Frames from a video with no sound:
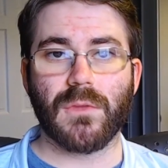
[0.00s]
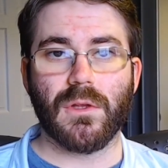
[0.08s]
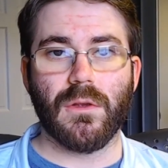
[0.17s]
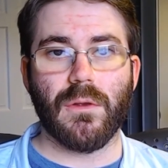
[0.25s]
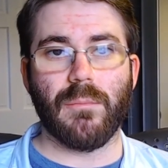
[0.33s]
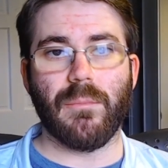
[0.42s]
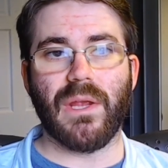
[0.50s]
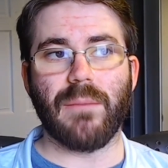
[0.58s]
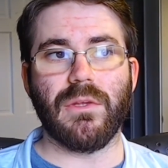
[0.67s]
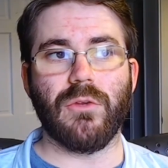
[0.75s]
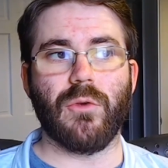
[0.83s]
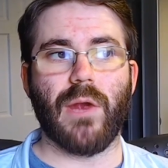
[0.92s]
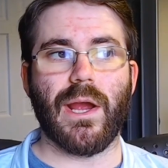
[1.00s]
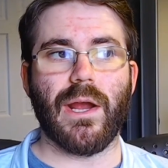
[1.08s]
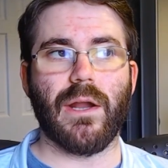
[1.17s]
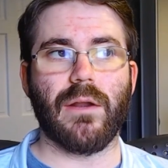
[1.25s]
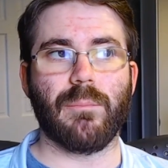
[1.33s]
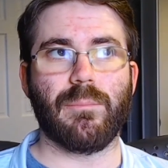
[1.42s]
Maybe you
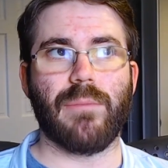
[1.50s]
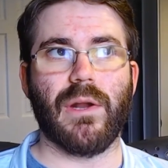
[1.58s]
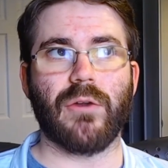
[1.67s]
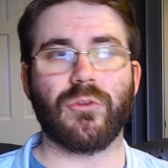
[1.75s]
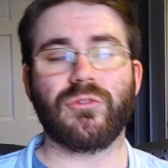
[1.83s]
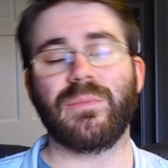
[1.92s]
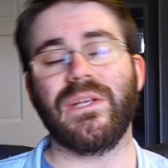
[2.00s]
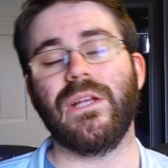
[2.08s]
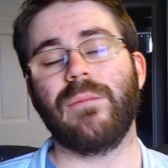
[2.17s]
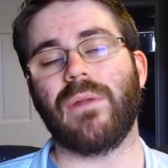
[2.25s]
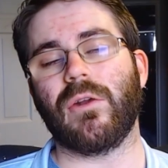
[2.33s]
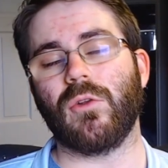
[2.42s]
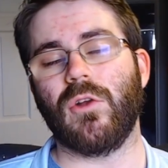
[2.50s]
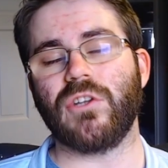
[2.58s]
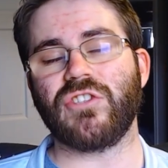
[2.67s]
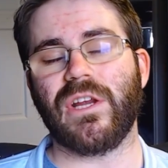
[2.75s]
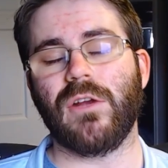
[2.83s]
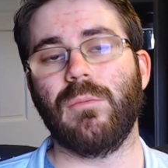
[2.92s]
had a better speed, better launch
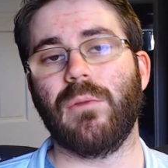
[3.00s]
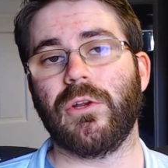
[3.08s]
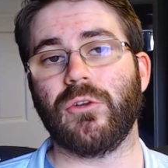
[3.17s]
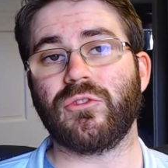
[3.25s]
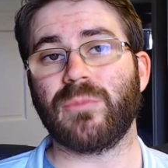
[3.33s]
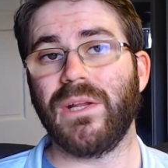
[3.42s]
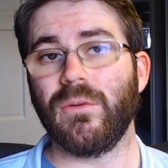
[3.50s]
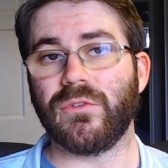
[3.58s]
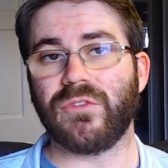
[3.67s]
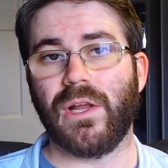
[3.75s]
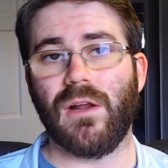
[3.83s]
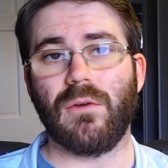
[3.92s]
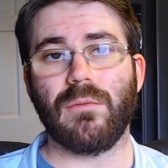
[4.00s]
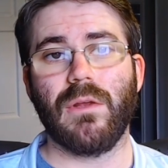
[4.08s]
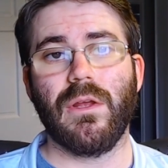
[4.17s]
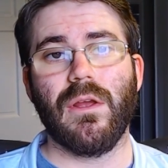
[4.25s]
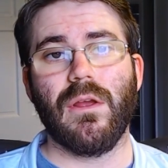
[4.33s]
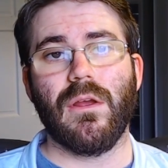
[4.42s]
angle, but your spin was down.
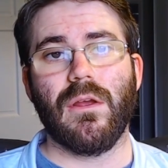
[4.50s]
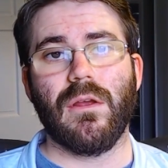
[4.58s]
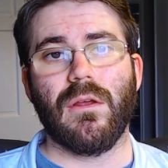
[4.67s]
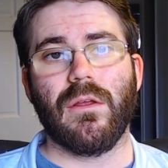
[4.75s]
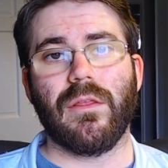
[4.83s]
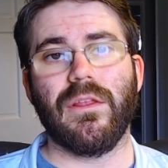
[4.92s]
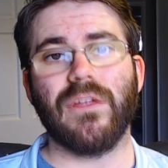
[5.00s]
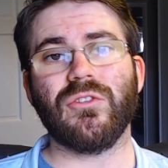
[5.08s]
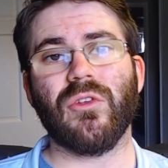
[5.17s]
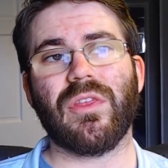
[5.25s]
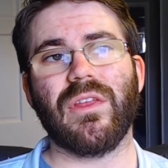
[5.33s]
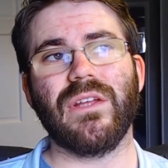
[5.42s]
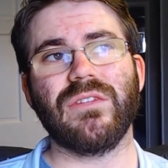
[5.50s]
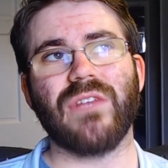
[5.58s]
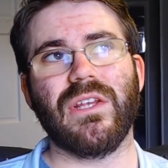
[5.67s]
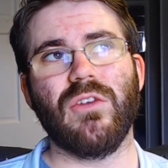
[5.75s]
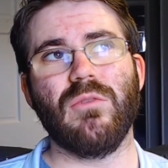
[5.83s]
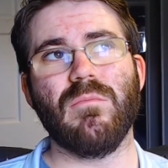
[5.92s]
These are things that
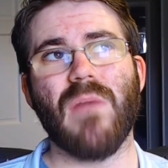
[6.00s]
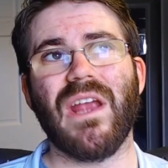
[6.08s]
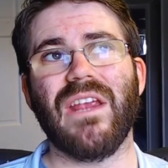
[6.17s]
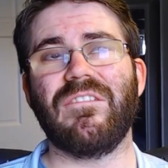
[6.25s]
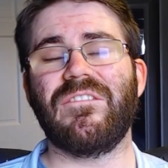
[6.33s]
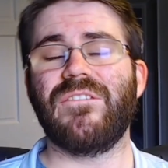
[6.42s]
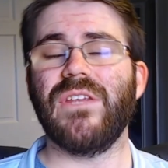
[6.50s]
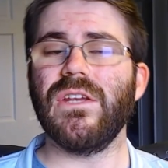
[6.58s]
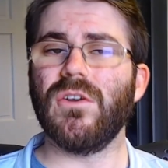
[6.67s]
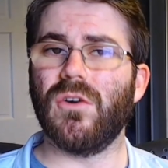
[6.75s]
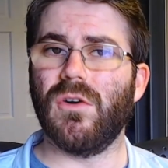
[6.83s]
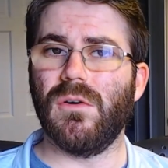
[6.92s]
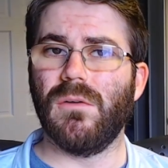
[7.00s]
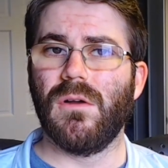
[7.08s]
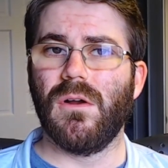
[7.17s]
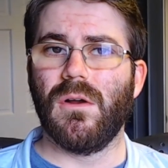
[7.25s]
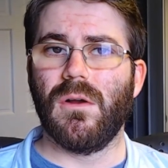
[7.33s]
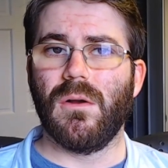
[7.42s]
you might feel,
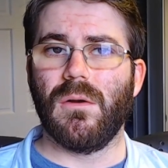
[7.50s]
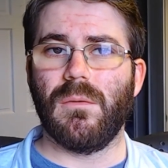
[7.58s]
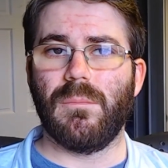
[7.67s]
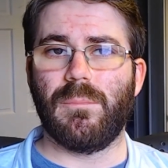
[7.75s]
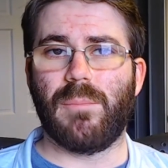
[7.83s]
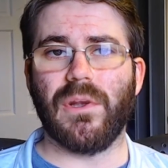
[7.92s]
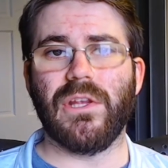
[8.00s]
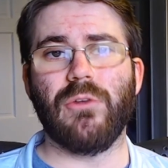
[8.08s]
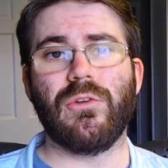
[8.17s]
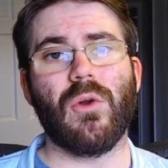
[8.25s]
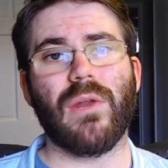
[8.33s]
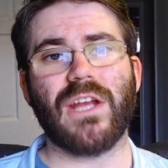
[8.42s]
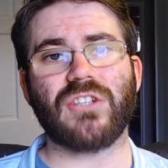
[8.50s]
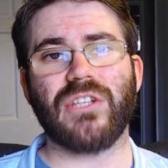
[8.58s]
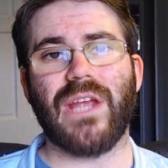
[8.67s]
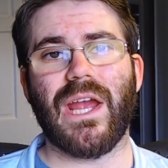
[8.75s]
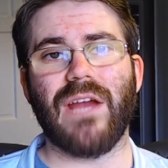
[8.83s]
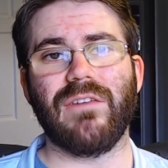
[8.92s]
but you don't actually
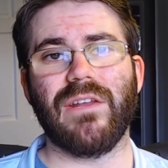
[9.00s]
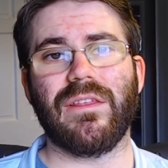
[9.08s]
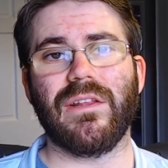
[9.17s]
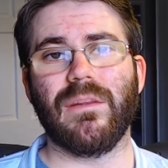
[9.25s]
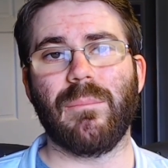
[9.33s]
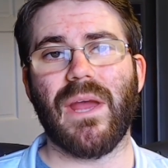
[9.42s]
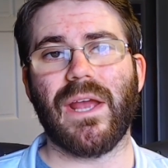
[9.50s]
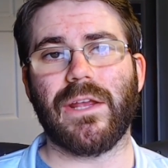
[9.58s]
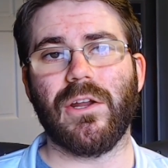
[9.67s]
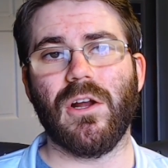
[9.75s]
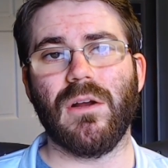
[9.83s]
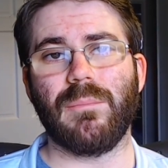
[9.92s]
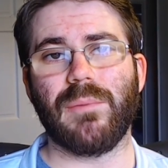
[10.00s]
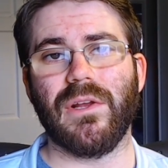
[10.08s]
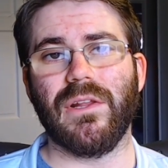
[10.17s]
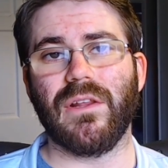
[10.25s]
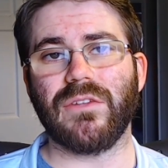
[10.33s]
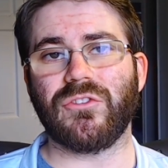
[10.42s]
have anything to back it up
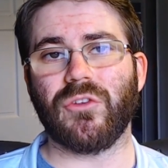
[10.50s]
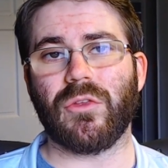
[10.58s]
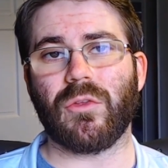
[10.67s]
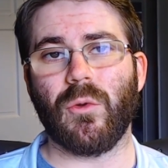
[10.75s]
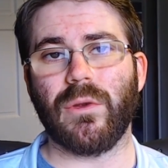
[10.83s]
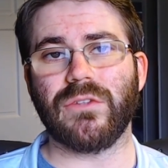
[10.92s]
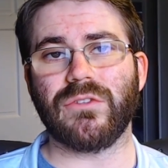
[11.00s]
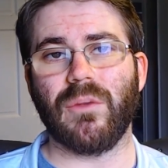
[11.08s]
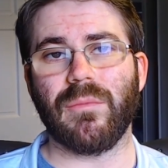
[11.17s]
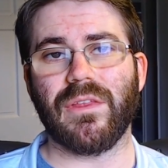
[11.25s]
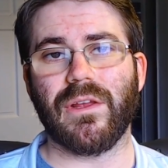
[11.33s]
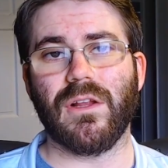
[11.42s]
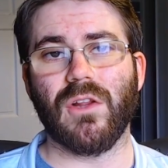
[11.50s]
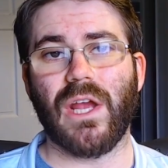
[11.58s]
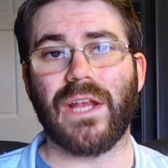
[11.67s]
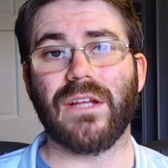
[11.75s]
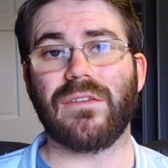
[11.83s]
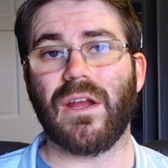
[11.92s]
unless you're throwing something like
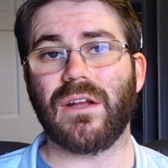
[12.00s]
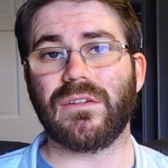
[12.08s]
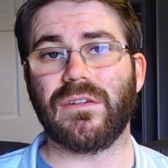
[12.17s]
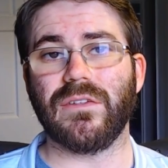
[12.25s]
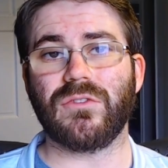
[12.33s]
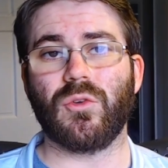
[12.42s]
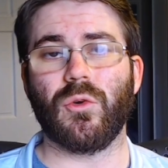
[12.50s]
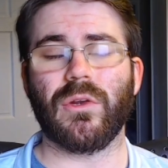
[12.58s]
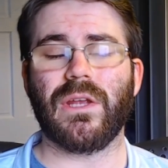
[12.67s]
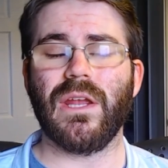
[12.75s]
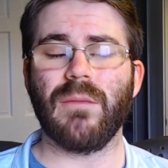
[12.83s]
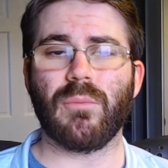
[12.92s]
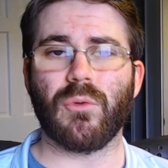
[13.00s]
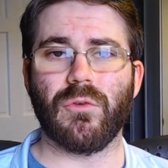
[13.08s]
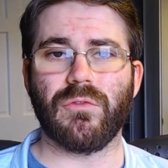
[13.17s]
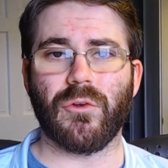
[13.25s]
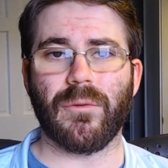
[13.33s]
a tech disc or a game proofer.